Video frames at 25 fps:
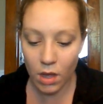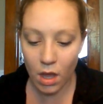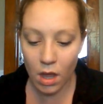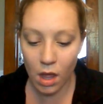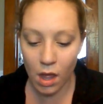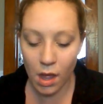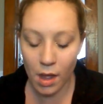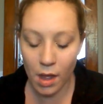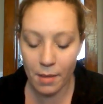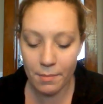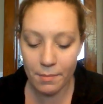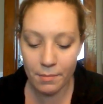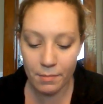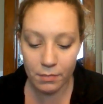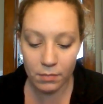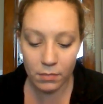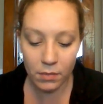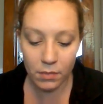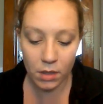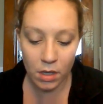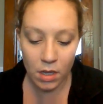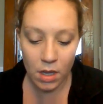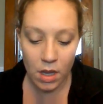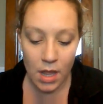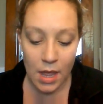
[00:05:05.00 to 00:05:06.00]

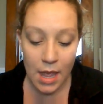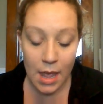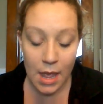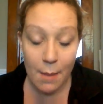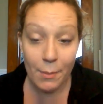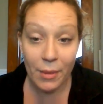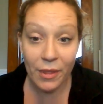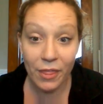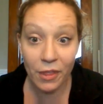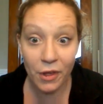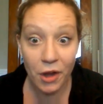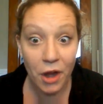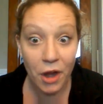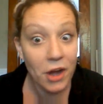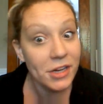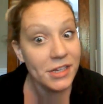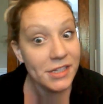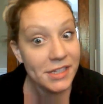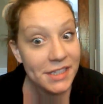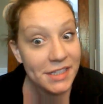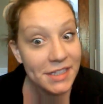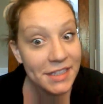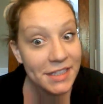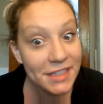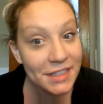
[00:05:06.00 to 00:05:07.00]
But there are
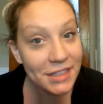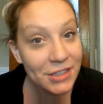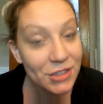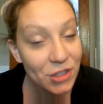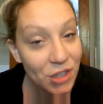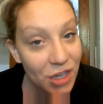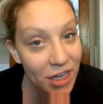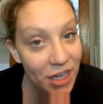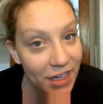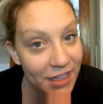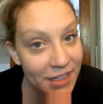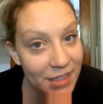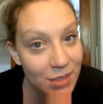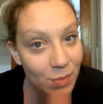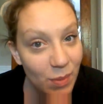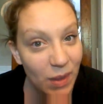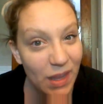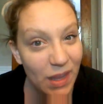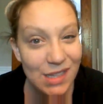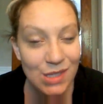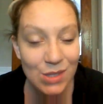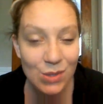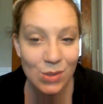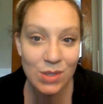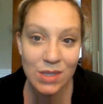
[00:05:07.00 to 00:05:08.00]
tricks,
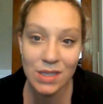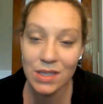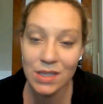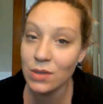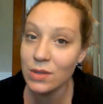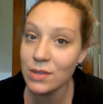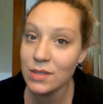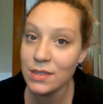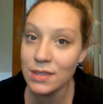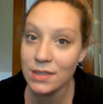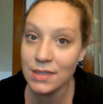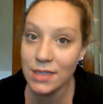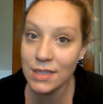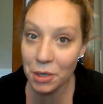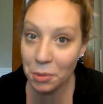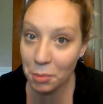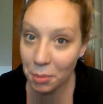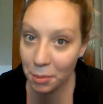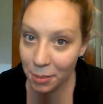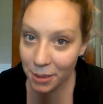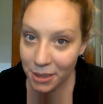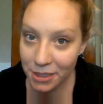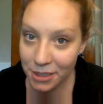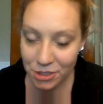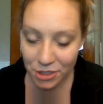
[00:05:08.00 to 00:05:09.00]
because you see those
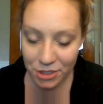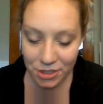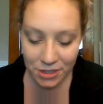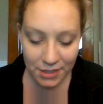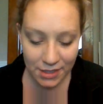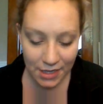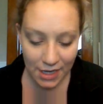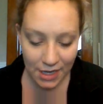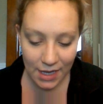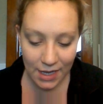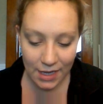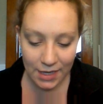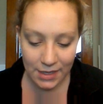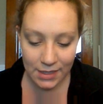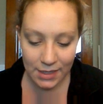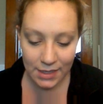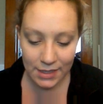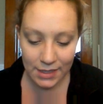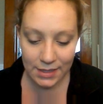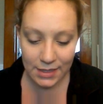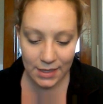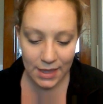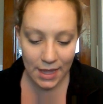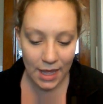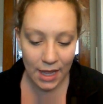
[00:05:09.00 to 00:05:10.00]
terrible pictures
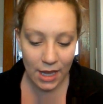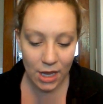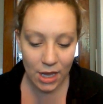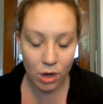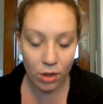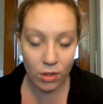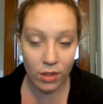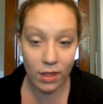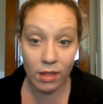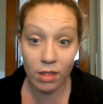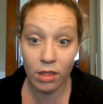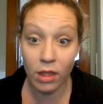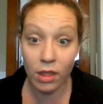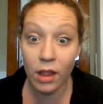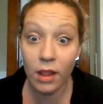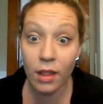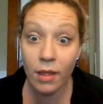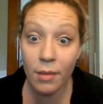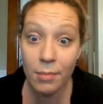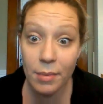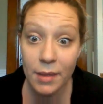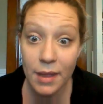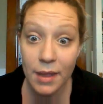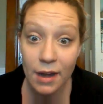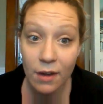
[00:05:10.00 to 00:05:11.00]
and they look
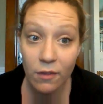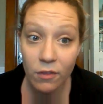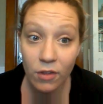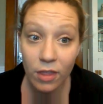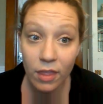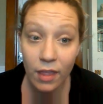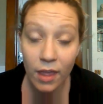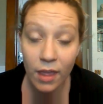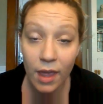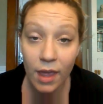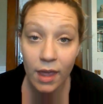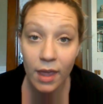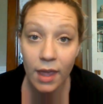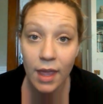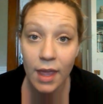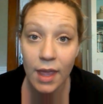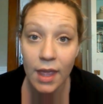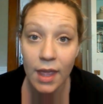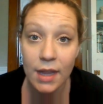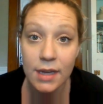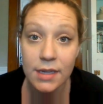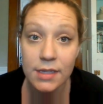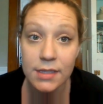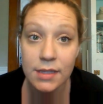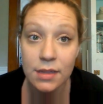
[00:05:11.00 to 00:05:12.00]
clumpy and everything,
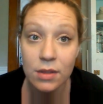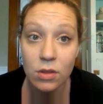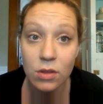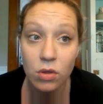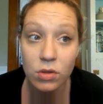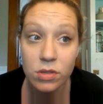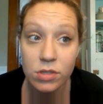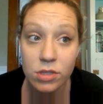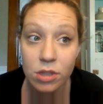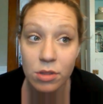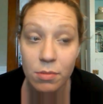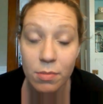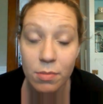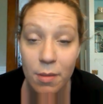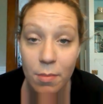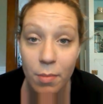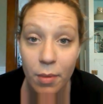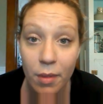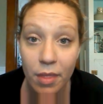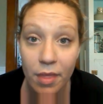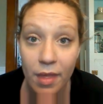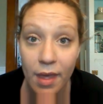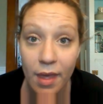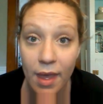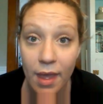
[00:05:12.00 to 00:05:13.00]
and those are the
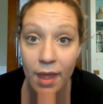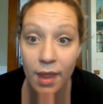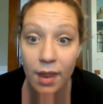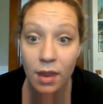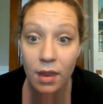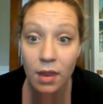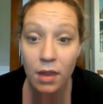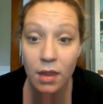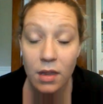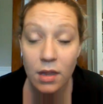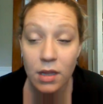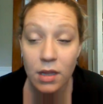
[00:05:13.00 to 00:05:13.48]
people that